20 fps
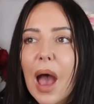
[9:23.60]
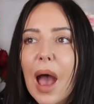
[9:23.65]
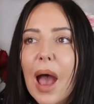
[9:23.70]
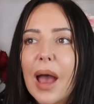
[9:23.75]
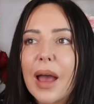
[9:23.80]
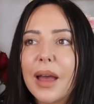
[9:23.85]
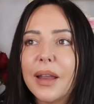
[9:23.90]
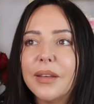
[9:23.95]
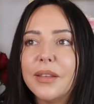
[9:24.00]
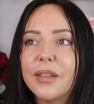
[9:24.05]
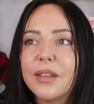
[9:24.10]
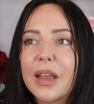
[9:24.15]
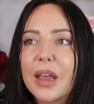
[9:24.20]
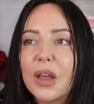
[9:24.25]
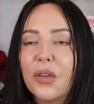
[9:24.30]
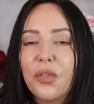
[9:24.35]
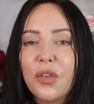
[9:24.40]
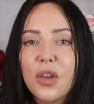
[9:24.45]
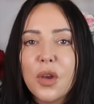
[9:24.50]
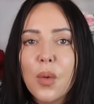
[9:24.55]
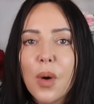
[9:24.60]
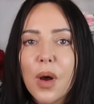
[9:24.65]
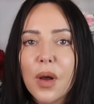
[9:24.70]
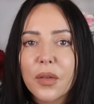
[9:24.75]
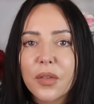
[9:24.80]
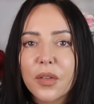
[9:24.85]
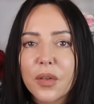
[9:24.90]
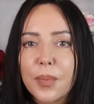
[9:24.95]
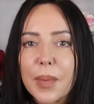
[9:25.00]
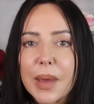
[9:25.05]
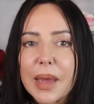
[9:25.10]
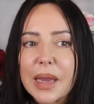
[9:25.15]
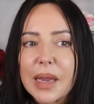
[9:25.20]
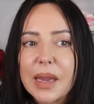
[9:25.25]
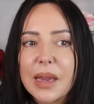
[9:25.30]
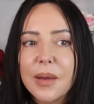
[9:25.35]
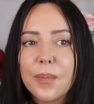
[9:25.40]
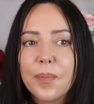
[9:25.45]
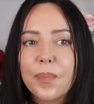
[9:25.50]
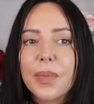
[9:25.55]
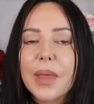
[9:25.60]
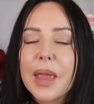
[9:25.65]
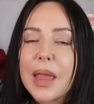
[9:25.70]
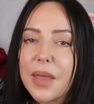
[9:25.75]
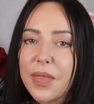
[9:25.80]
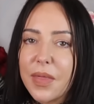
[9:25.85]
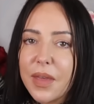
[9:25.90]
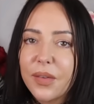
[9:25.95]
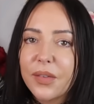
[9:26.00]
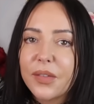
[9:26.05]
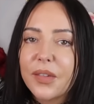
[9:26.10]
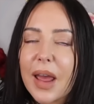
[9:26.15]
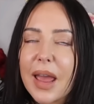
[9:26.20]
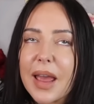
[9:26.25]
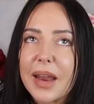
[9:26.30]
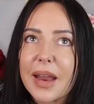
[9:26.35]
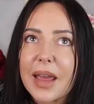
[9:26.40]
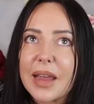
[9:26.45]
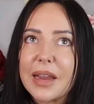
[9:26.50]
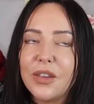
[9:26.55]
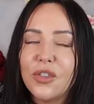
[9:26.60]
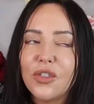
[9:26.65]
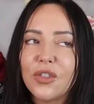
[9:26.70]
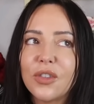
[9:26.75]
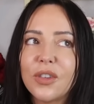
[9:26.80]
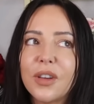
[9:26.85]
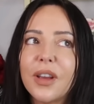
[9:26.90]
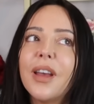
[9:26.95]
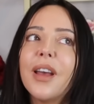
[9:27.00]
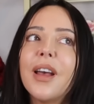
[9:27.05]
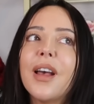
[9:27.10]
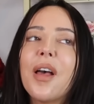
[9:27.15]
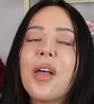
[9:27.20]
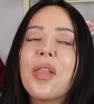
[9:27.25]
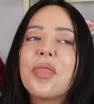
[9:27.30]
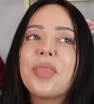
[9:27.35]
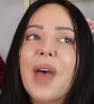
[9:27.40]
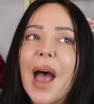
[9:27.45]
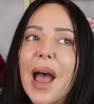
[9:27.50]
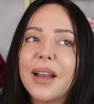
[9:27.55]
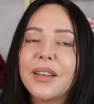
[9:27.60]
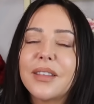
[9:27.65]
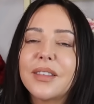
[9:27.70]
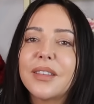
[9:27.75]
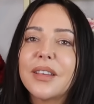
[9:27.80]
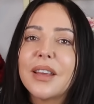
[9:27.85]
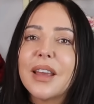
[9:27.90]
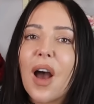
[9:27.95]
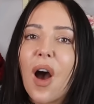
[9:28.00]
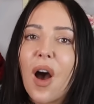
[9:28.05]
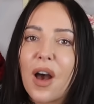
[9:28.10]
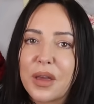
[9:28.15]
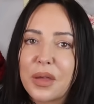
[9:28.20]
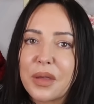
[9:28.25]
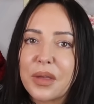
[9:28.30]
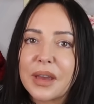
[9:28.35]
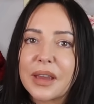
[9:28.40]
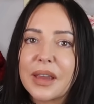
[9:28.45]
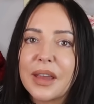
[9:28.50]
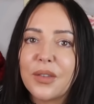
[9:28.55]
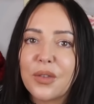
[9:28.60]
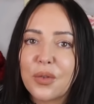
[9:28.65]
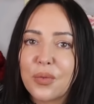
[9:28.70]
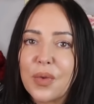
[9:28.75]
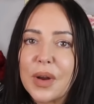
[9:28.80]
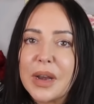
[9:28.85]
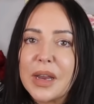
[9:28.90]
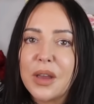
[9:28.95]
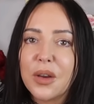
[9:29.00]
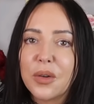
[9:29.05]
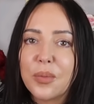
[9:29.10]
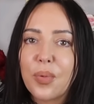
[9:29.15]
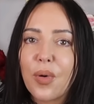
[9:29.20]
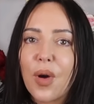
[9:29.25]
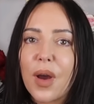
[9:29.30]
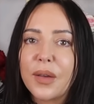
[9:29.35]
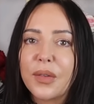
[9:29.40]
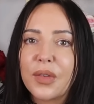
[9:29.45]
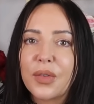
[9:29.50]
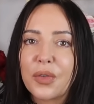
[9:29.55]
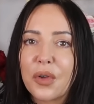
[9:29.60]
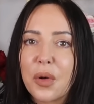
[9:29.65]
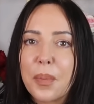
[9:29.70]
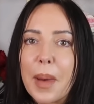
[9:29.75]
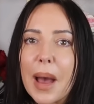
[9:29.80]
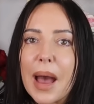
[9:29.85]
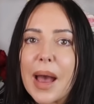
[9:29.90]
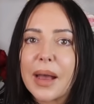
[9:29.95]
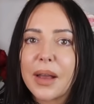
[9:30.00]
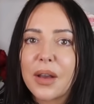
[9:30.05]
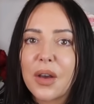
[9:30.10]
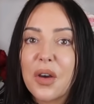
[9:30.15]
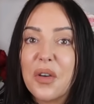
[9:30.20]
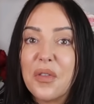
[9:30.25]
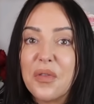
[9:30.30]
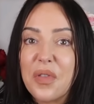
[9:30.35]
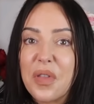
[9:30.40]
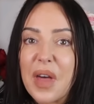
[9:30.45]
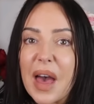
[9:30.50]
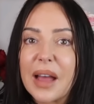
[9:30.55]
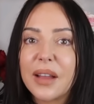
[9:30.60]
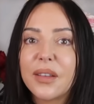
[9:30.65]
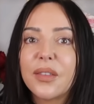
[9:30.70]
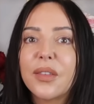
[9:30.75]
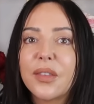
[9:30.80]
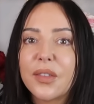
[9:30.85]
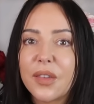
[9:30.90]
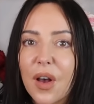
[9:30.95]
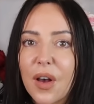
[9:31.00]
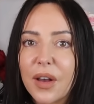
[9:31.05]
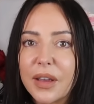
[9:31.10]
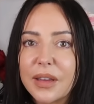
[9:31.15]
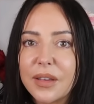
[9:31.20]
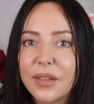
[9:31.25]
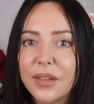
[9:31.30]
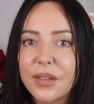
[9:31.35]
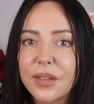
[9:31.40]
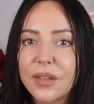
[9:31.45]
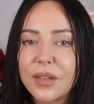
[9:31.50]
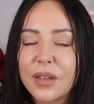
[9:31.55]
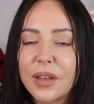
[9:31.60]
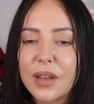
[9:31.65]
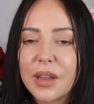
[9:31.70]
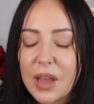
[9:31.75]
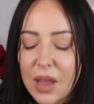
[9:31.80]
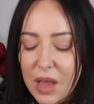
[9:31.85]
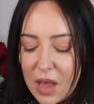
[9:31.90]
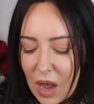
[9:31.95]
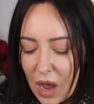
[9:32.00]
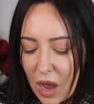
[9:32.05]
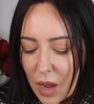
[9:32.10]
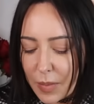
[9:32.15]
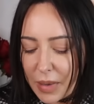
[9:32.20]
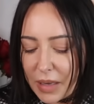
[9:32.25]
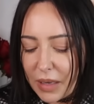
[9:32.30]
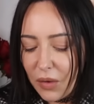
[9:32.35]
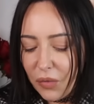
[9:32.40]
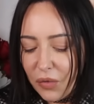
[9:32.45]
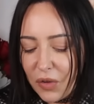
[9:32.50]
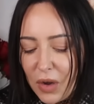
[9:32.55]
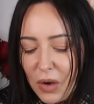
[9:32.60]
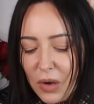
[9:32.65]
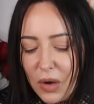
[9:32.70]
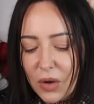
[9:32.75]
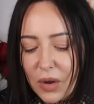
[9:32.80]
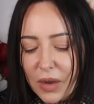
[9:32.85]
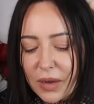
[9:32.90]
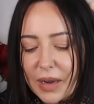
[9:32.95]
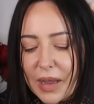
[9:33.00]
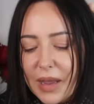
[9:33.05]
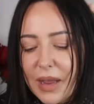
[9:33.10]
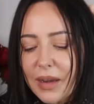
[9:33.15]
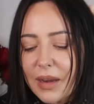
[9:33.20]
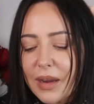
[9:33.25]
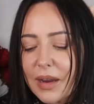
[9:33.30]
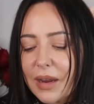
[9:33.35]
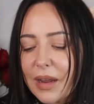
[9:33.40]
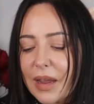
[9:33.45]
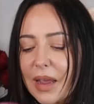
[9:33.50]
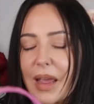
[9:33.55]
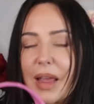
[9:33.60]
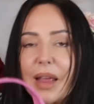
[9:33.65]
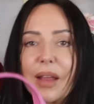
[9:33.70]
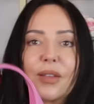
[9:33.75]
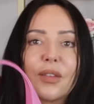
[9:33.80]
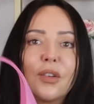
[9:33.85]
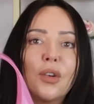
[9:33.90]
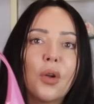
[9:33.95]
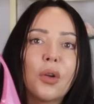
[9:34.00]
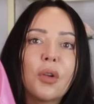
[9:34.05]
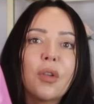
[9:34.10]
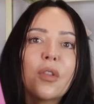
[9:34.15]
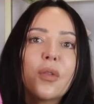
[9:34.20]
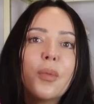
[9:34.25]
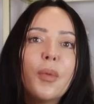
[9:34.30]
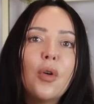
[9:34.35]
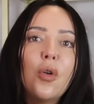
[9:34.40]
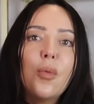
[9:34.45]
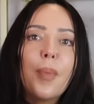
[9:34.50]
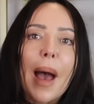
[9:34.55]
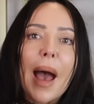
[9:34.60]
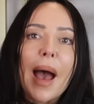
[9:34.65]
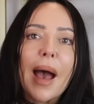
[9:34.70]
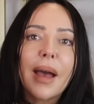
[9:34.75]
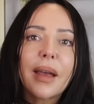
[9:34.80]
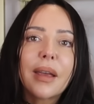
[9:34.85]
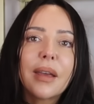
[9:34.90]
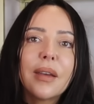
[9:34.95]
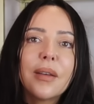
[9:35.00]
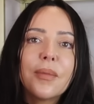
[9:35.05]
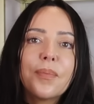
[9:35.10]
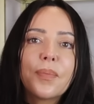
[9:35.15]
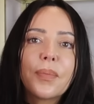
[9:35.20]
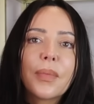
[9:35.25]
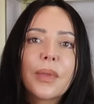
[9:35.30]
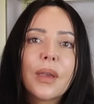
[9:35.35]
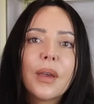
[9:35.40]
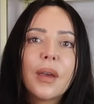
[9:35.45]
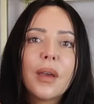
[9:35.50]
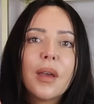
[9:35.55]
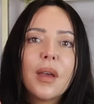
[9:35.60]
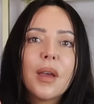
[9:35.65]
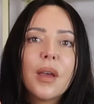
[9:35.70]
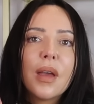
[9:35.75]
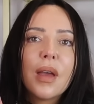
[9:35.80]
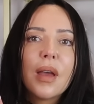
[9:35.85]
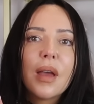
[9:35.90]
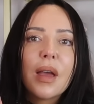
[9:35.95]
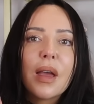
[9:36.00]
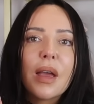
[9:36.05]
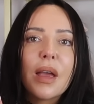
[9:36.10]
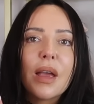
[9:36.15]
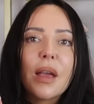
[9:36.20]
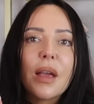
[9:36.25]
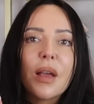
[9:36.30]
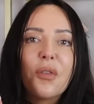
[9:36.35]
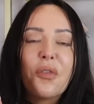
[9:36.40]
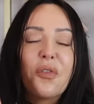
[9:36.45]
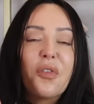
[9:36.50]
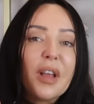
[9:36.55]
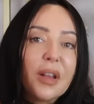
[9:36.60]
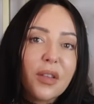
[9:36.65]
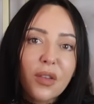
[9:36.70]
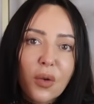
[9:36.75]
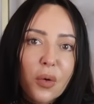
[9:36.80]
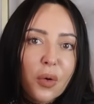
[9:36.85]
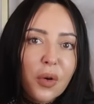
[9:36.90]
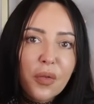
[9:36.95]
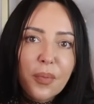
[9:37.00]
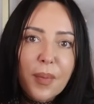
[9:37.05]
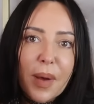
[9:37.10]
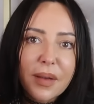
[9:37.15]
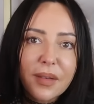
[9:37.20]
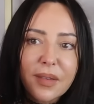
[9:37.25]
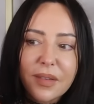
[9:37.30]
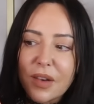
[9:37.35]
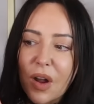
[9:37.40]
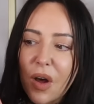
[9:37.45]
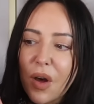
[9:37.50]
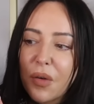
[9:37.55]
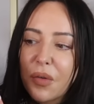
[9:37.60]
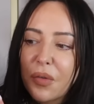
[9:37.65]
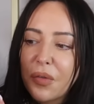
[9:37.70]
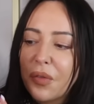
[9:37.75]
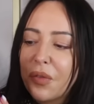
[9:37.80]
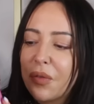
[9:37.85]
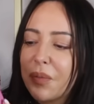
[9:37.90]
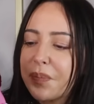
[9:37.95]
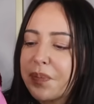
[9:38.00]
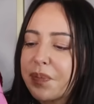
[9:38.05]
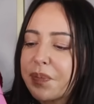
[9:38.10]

and if you ask me, in this day and age, that I think is a really good price for a bag of that size. I mean, if you look at it, it's not a small bag, fits all of my stuff,